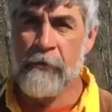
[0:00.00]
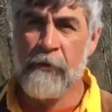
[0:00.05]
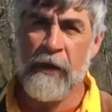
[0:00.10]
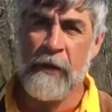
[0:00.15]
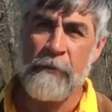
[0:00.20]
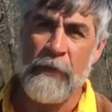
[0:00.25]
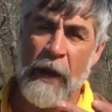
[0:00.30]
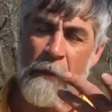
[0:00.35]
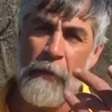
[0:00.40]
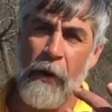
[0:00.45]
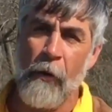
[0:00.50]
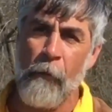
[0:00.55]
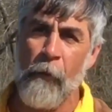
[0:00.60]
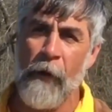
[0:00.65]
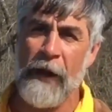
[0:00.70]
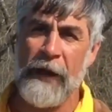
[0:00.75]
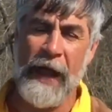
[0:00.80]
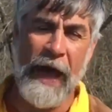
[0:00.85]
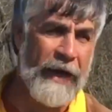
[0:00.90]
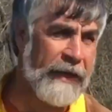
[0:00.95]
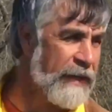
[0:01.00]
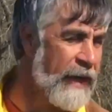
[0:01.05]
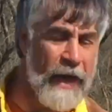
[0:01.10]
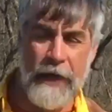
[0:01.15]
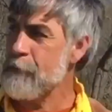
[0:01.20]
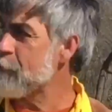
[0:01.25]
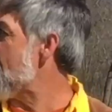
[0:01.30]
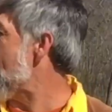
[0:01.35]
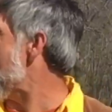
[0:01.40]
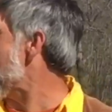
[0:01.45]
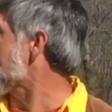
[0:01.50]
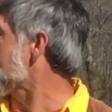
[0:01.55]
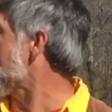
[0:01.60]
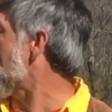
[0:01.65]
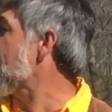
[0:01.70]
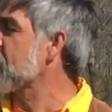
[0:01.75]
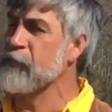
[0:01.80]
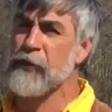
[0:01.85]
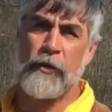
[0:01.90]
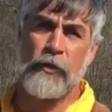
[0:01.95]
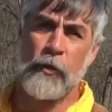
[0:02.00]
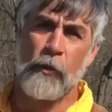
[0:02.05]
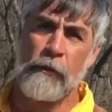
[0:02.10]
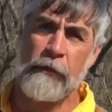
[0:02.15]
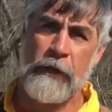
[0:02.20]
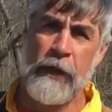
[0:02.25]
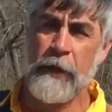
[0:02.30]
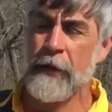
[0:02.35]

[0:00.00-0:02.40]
you remember when I came back after doing